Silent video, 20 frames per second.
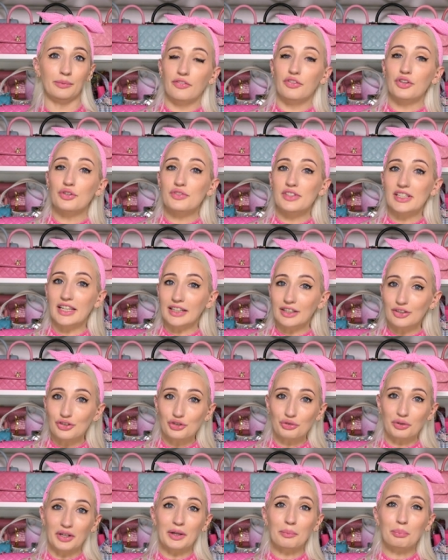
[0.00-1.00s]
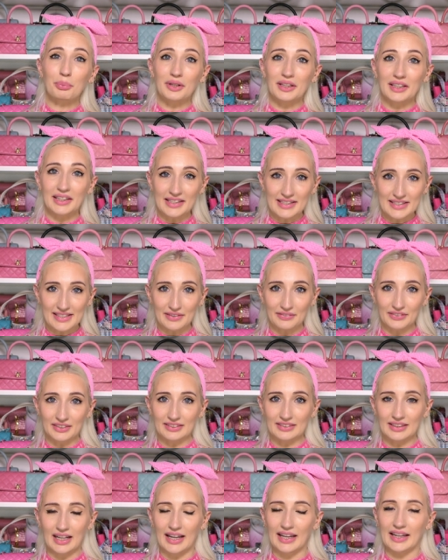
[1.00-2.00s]
If you did enjoy it, please give it a
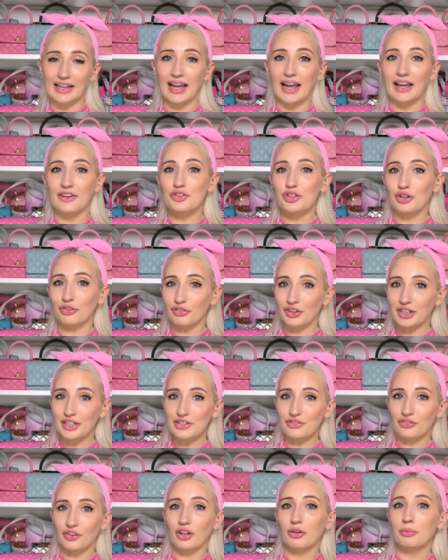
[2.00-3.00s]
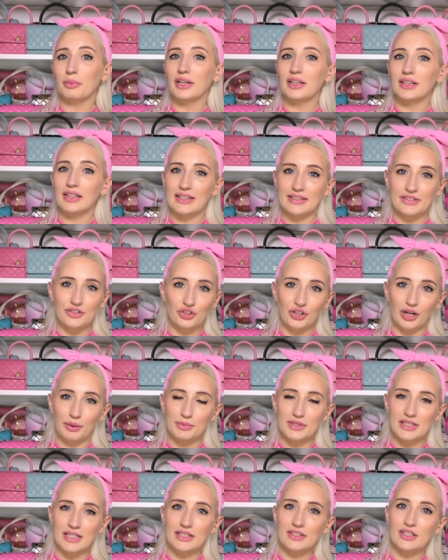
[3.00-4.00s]
like and don't forget to follow me on Instagram
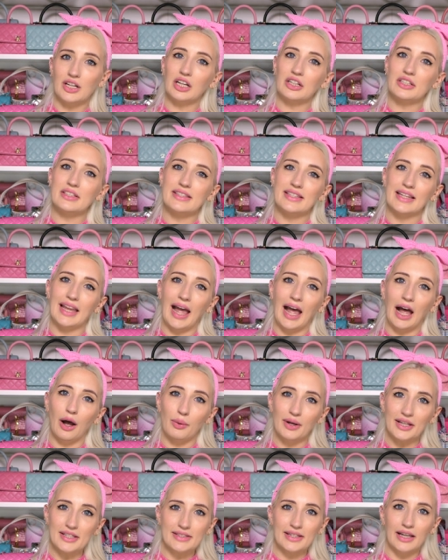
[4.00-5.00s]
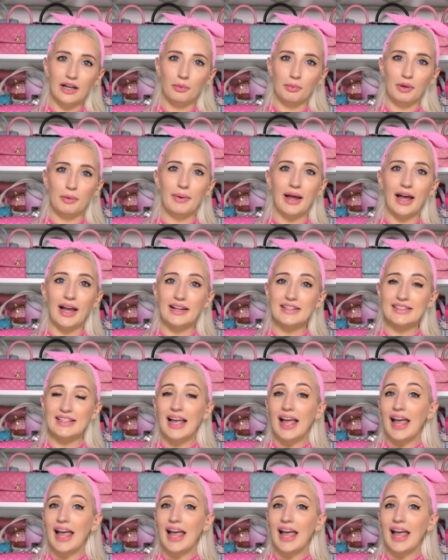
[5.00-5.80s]
and TikTok to see how I style my bags